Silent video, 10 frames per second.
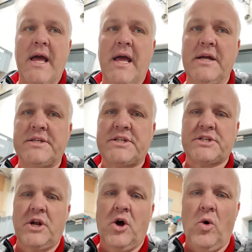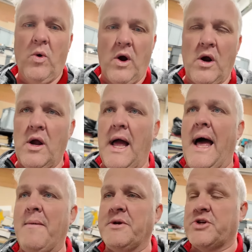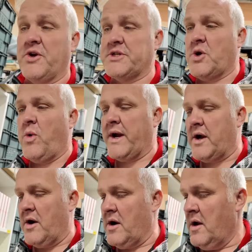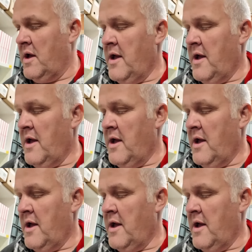is slower, Amazon is quicker.